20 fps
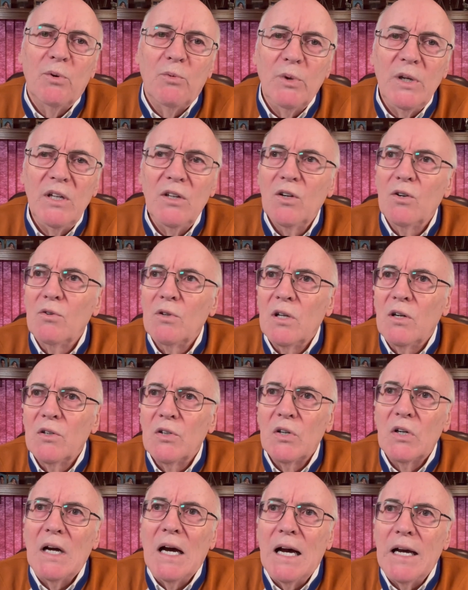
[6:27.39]
we no
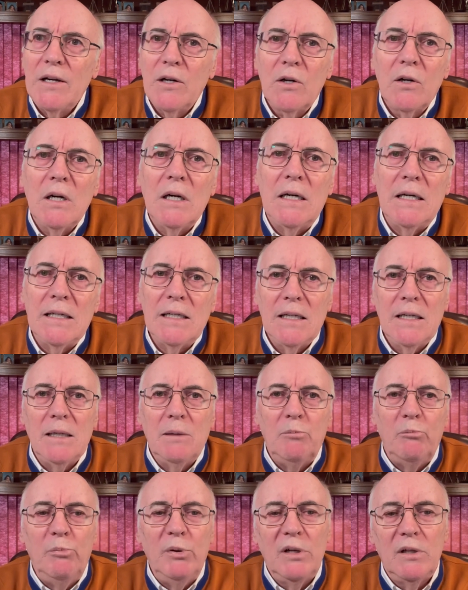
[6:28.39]
longer hire on
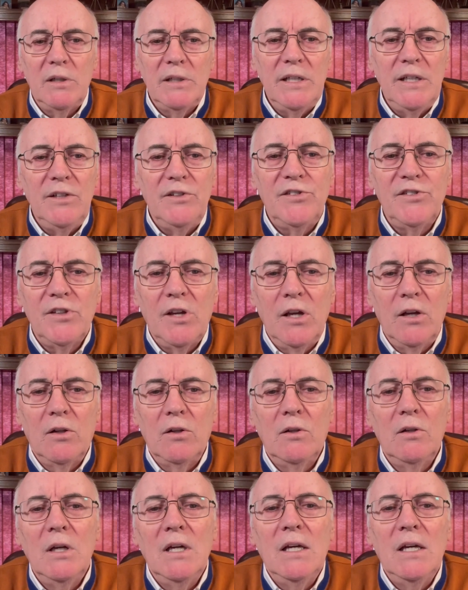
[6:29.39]
ability, skill,